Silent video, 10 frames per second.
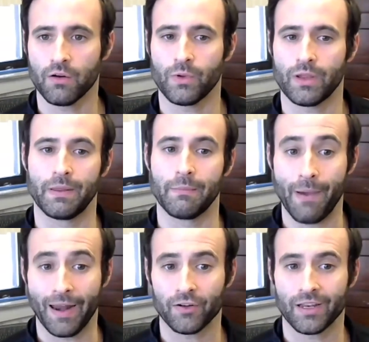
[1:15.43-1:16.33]
we'd be
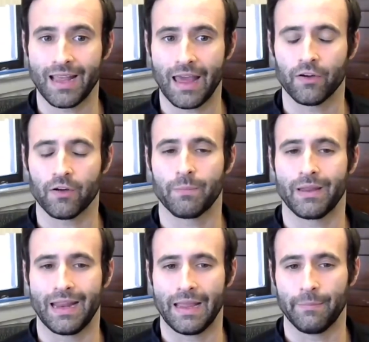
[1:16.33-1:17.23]
better together,
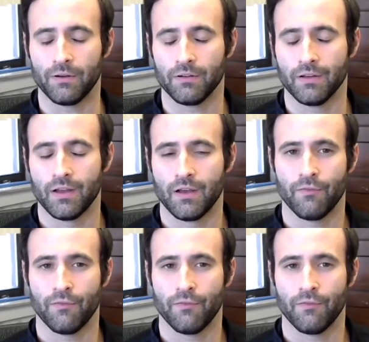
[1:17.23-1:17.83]
being able